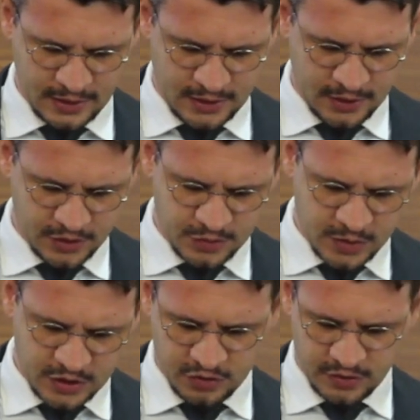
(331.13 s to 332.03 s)
This
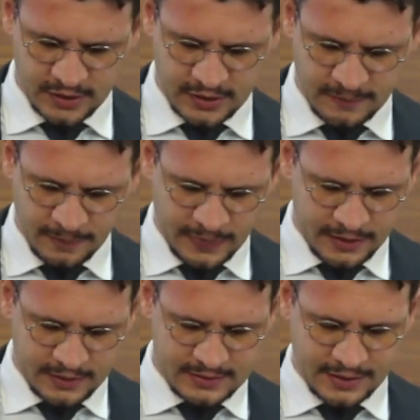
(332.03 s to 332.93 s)
mystery
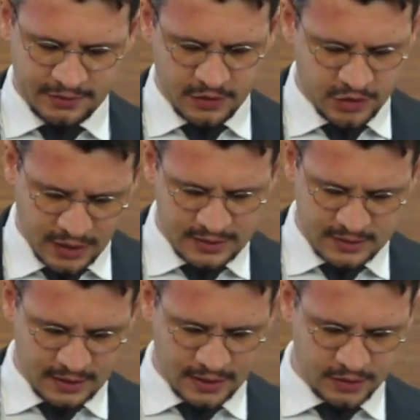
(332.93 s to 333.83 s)
is that the
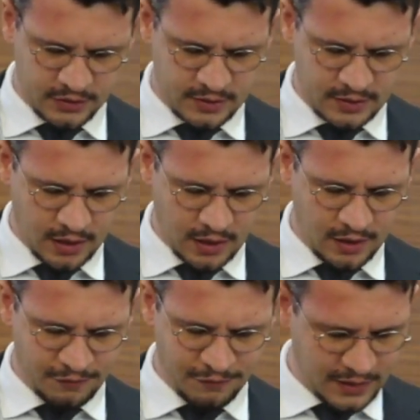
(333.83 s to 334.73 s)
Gentiles are
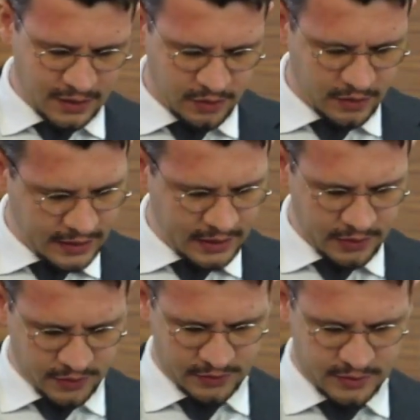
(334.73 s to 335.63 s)
fellow
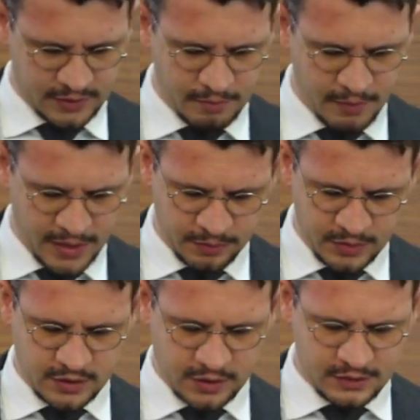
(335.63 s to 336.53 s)
heirs,
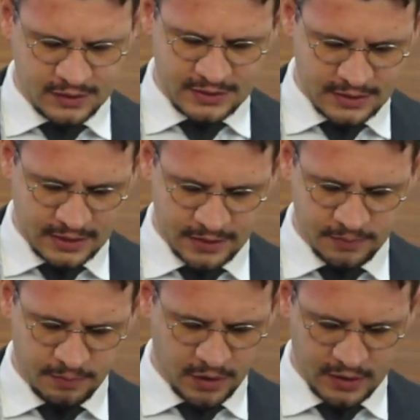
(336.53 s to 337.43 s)
members of the
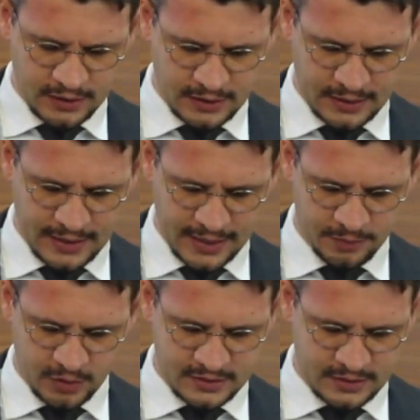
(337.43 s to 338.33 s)
same body, and
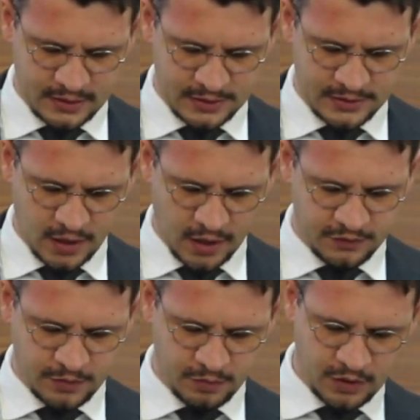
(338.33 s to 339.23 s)
partakers of
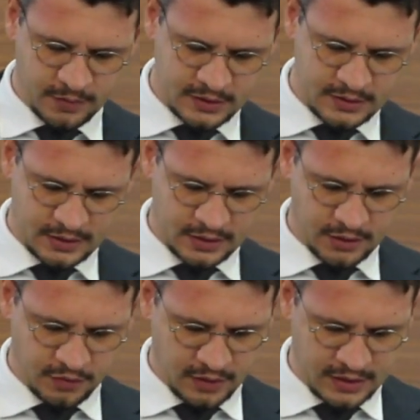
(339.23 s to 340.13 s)
the promise in
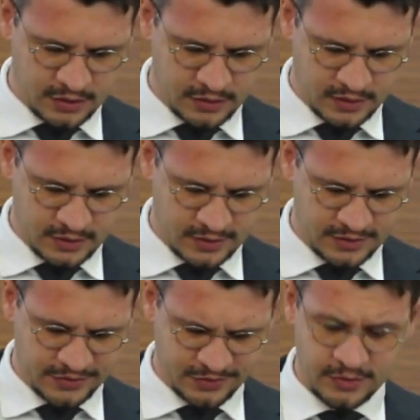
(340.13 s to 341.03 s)
Christ
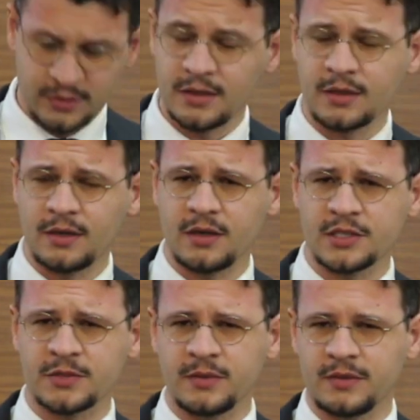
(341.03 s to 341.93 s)
Jesus through the
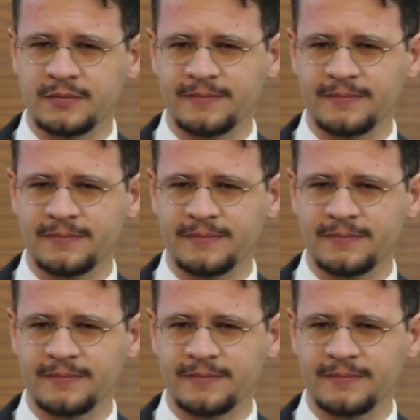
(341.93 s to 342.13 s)
gospel